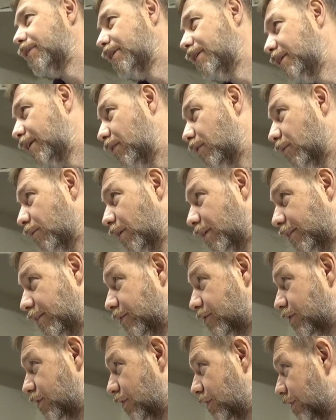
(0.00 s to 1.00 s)
and then they were running
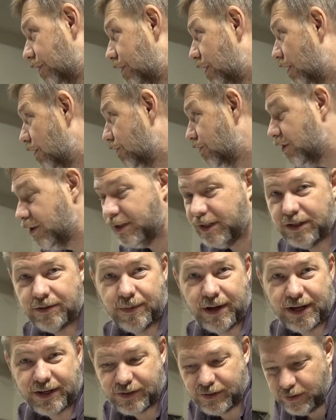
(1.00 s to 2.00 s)
the studio colors on
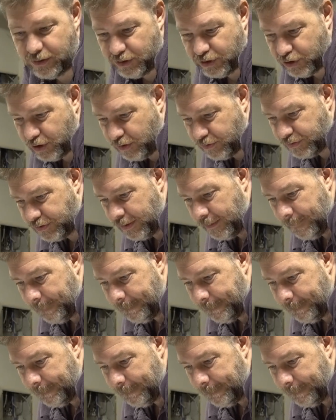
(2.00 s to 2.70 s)
DMX on their shows.